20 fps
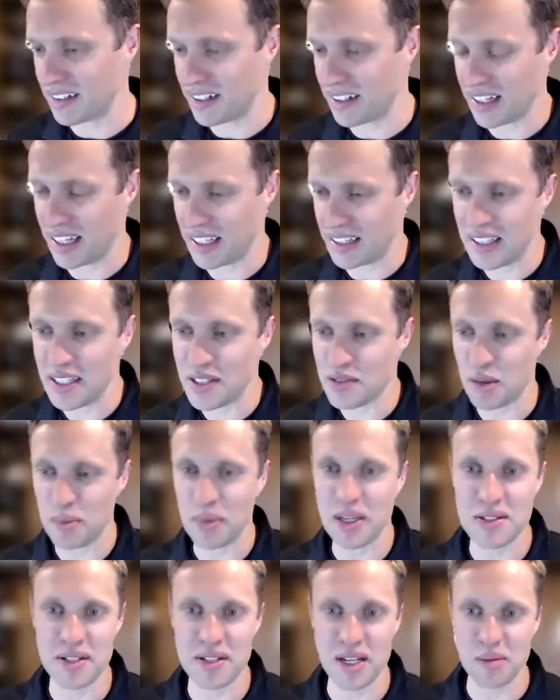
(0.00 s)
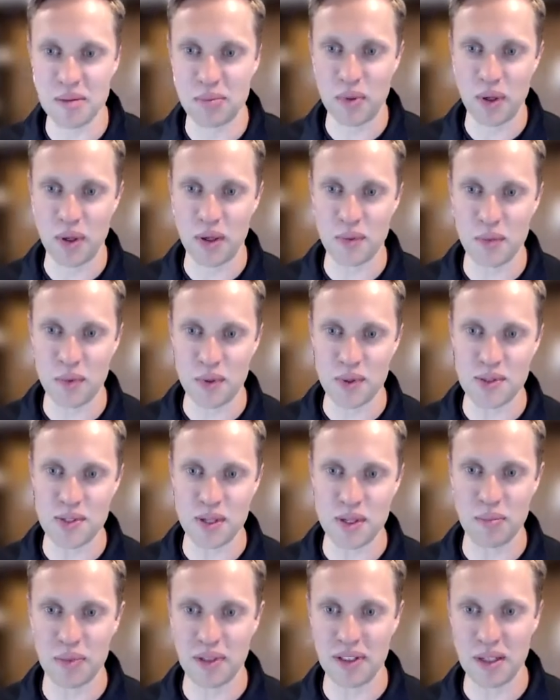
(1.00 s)
at least from his standpoint, was
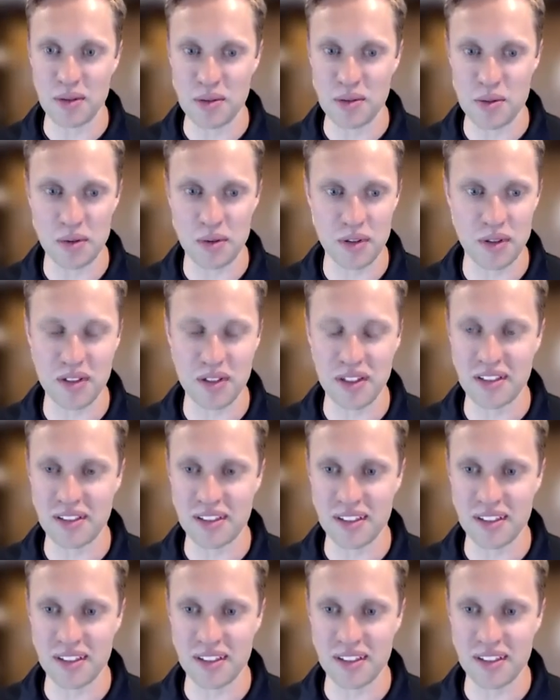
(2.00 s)
something that was really unique